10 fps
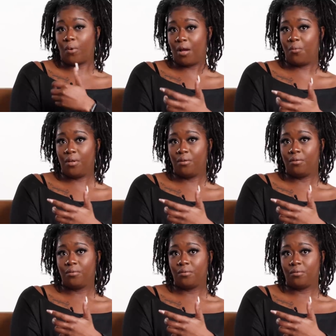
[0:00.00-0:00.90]
right one
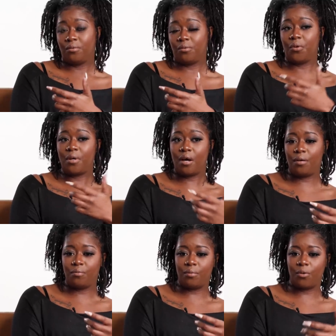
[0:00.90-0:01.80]
or
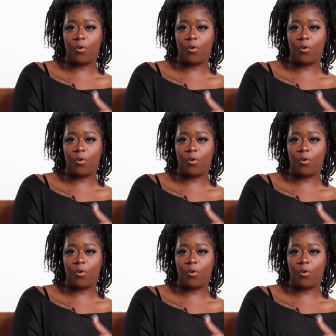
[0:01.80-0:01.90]
not.